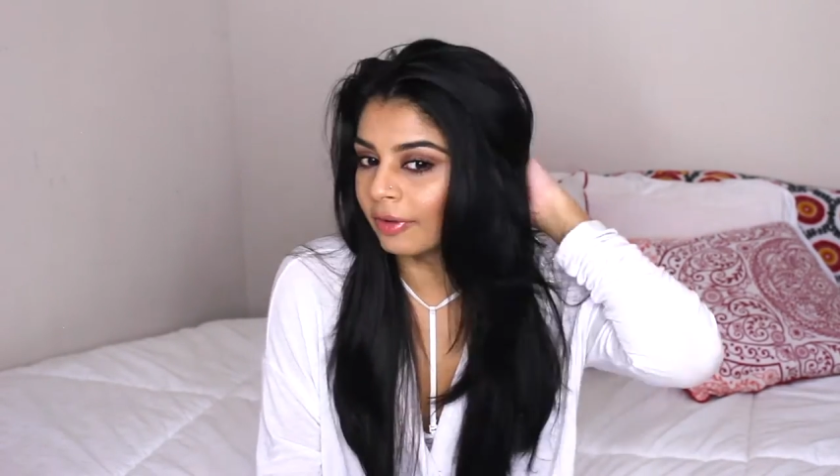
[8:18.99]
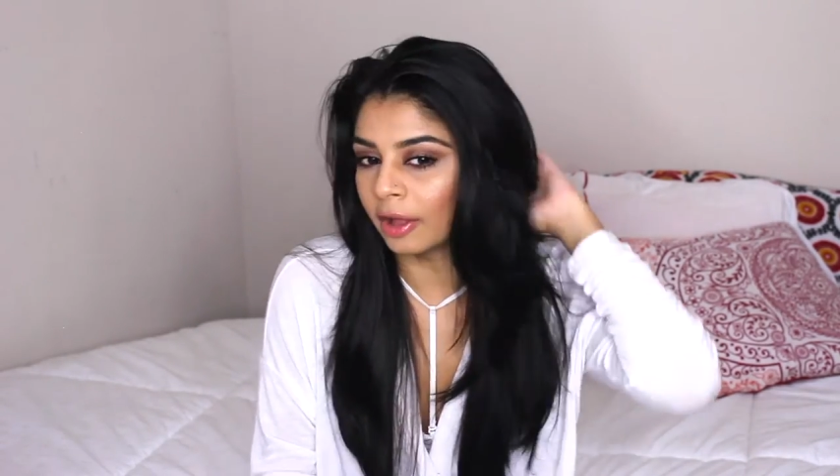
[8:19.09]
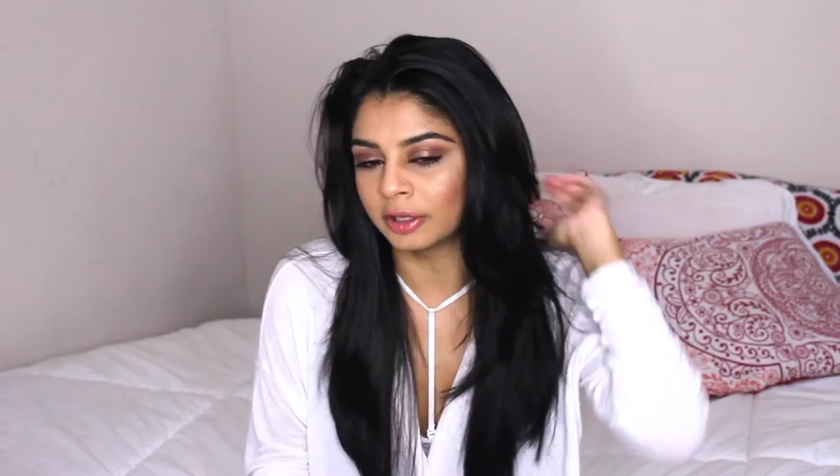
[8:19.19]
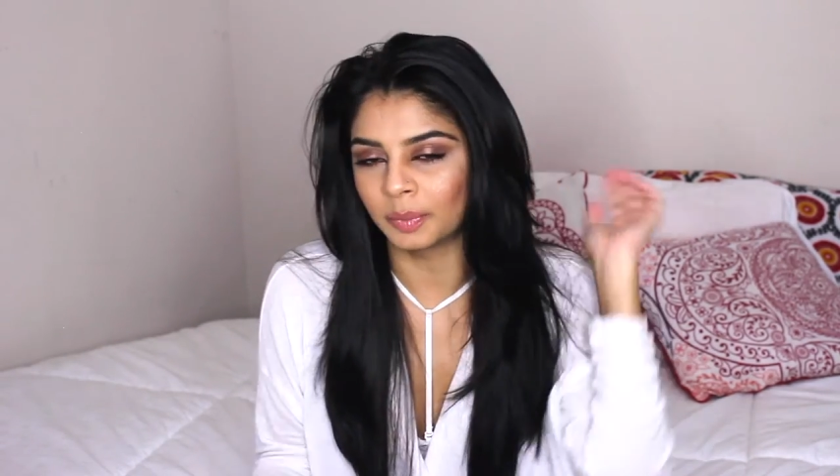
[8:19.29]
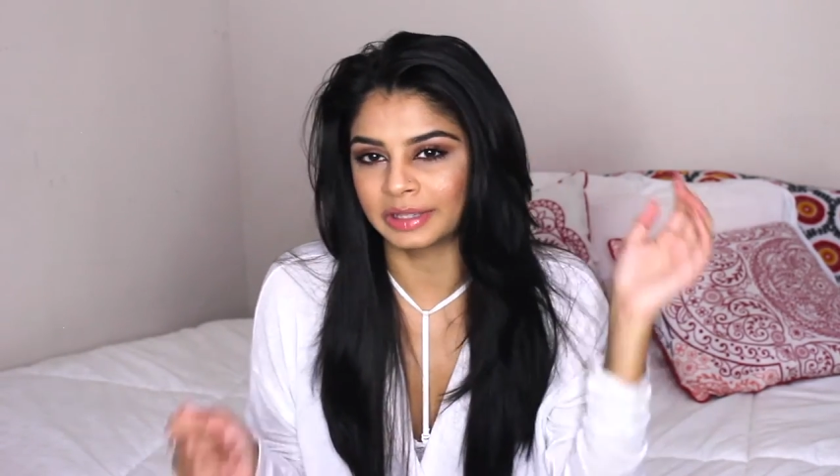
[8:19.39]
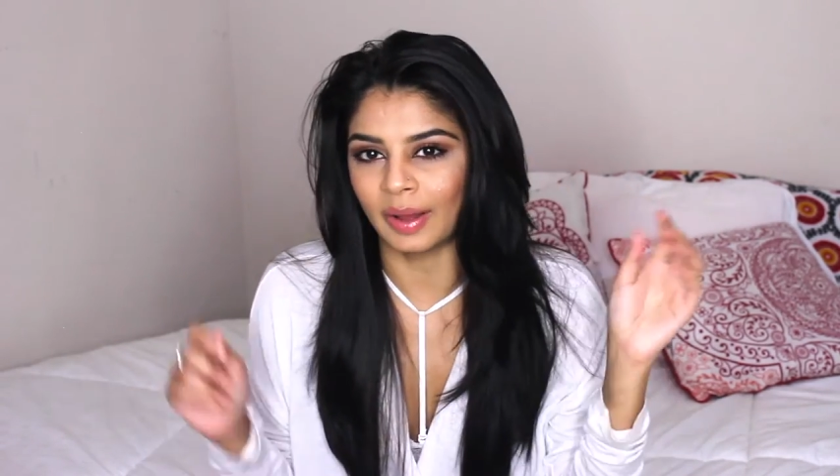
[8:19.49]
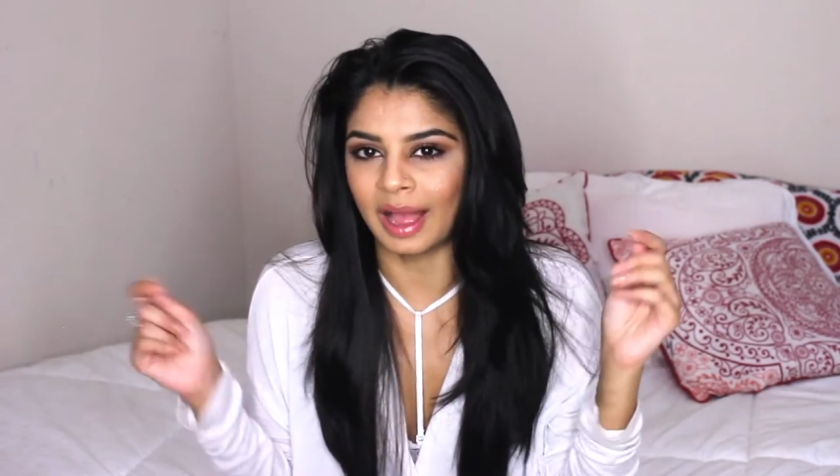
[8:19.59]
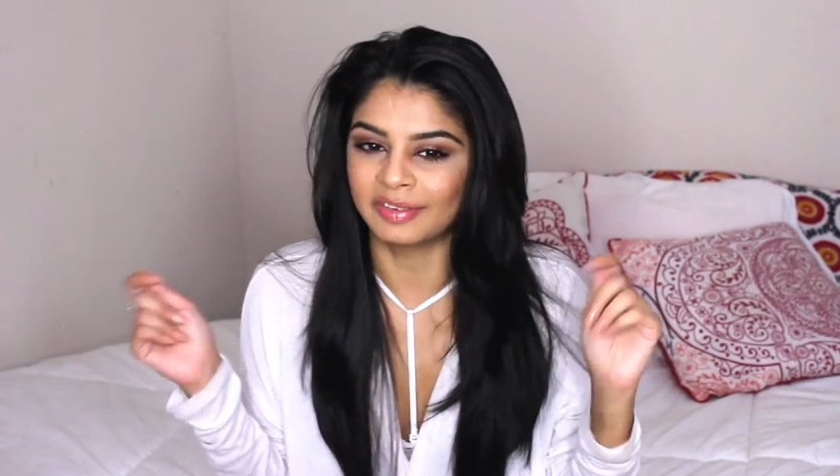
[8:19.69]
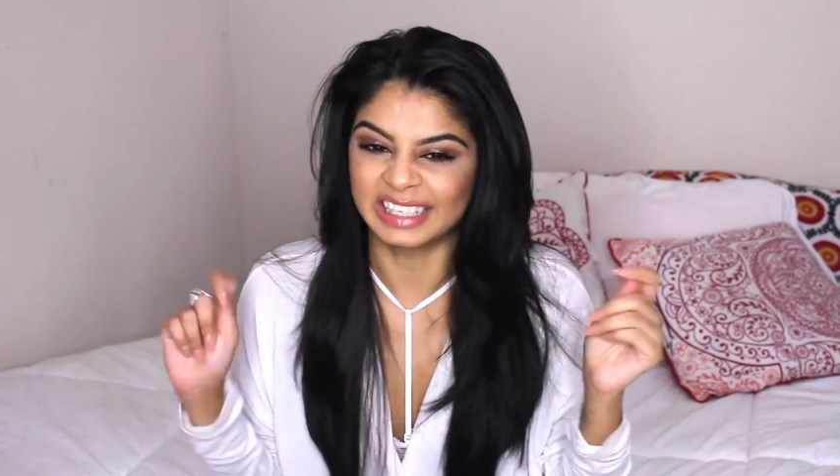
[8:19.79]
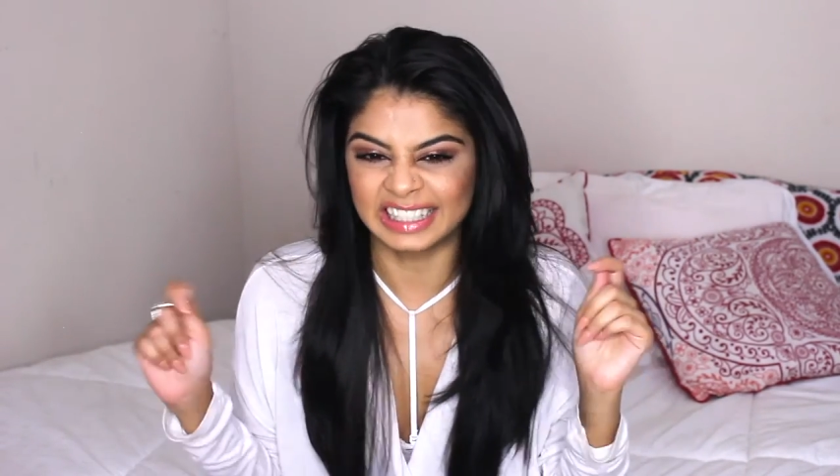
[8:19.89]
volume without
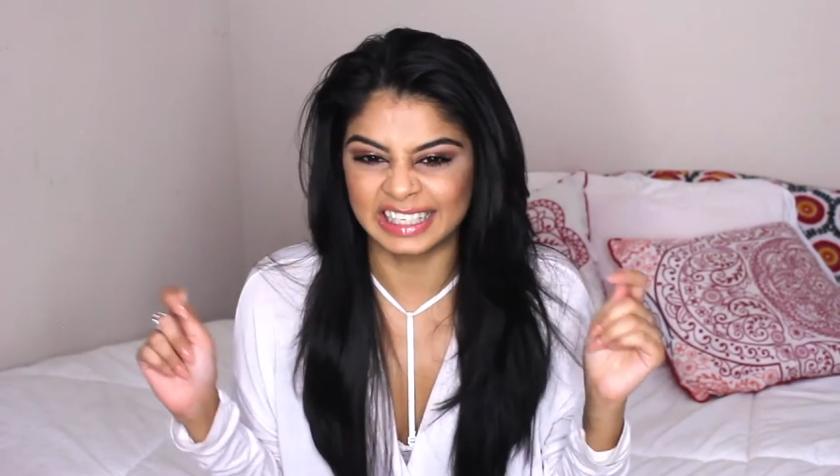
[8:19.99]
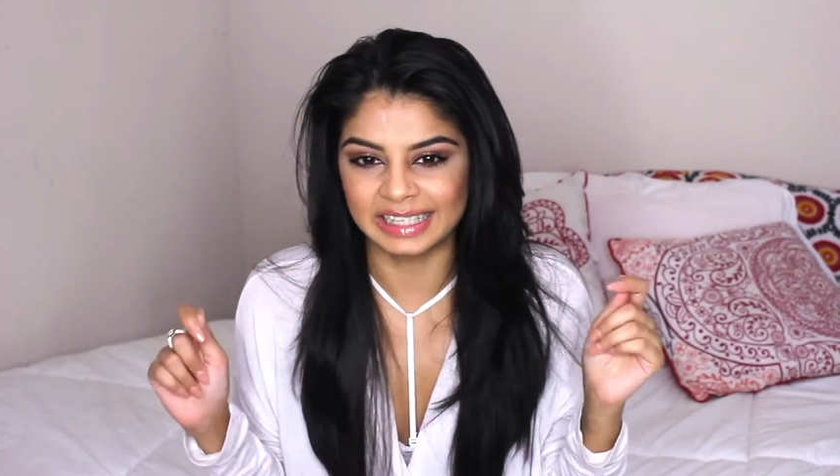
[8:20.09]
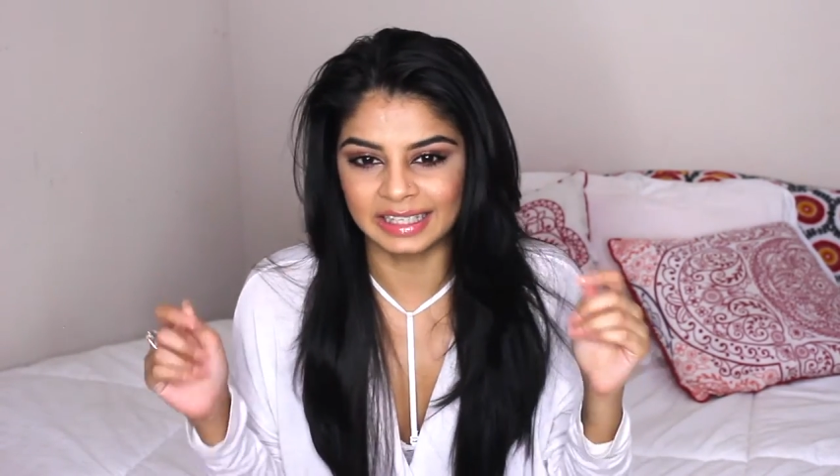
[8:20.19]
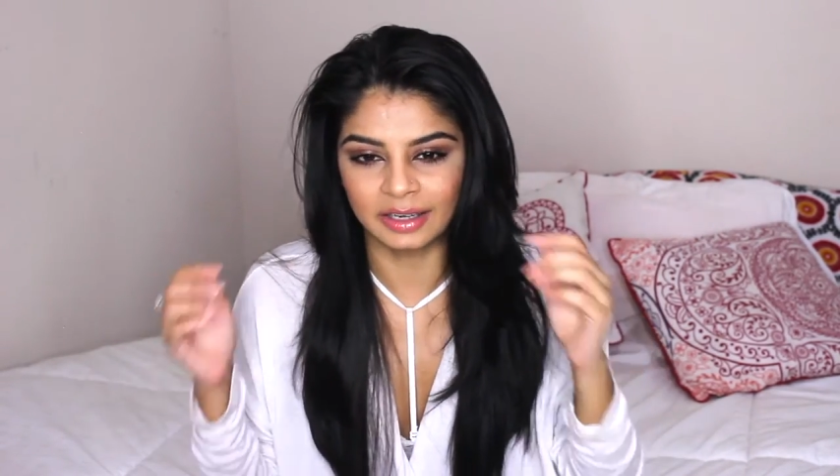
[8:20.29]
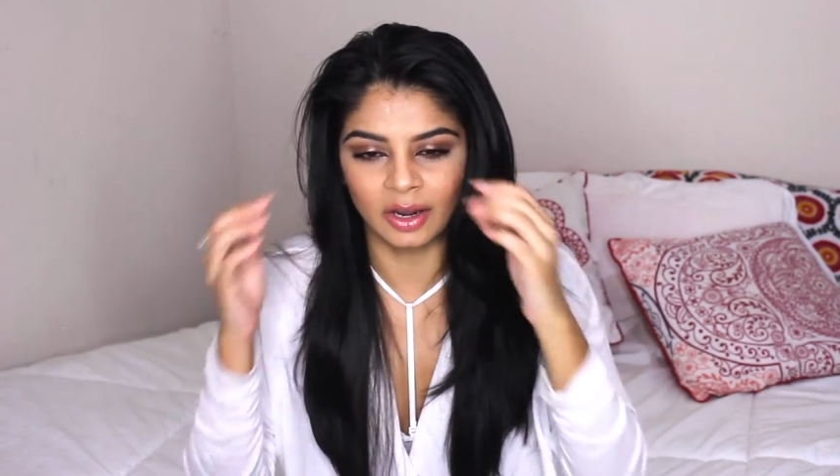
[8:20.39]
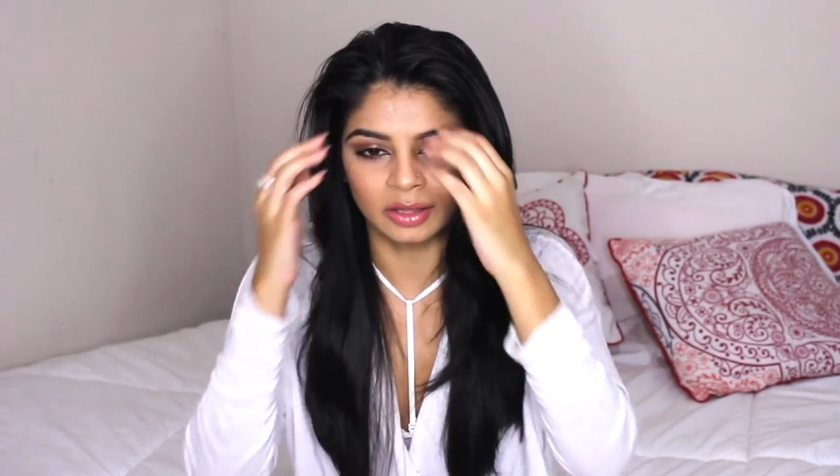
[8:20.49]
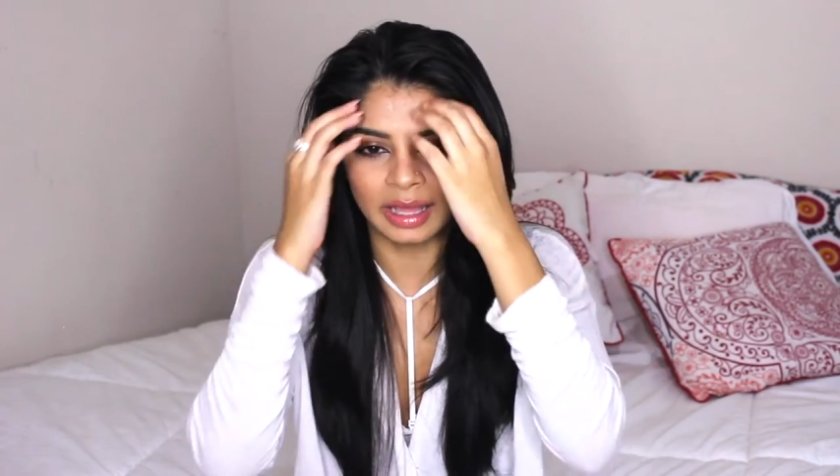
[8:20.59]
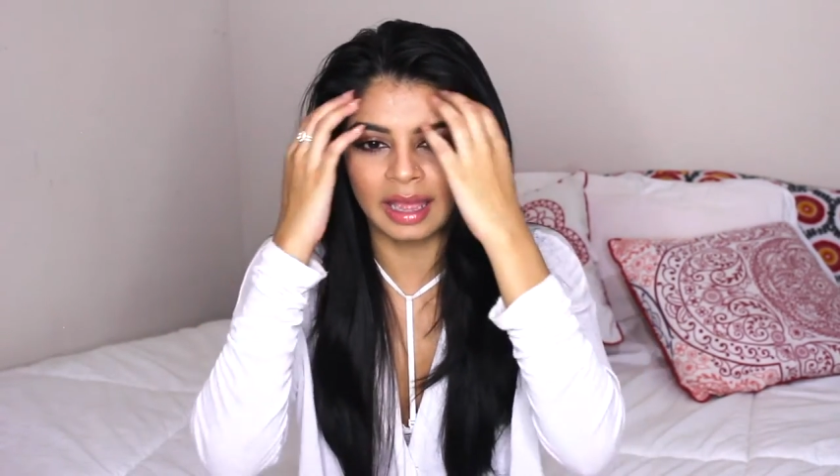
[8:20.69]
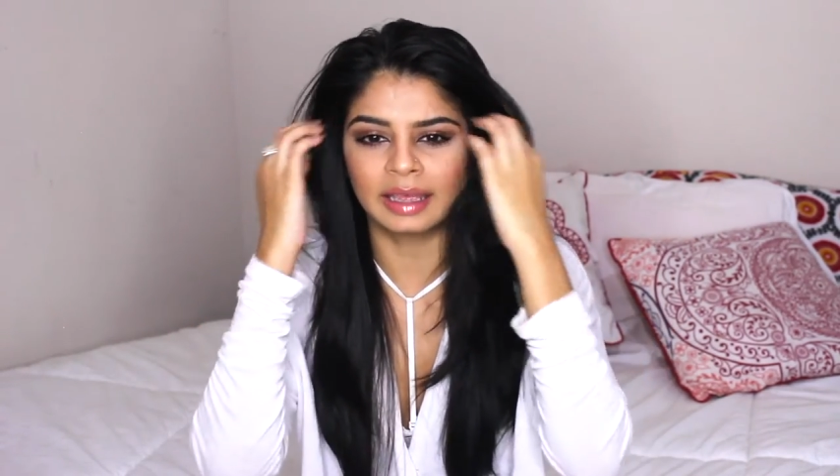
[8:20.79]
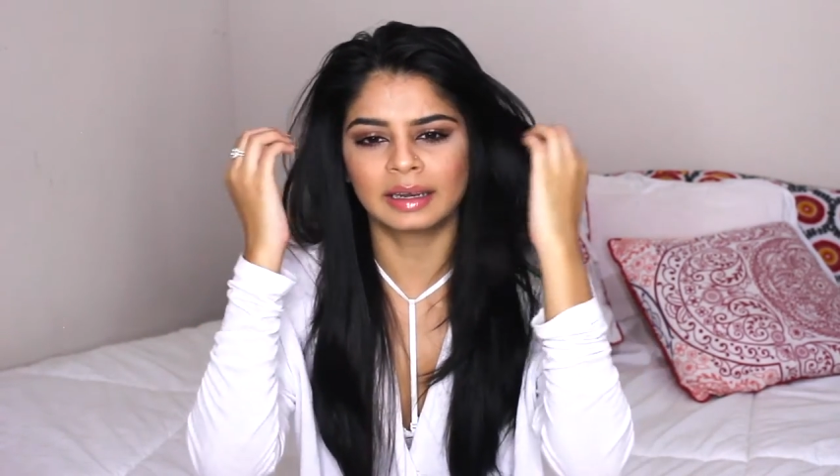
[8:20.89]
having to tease it and all that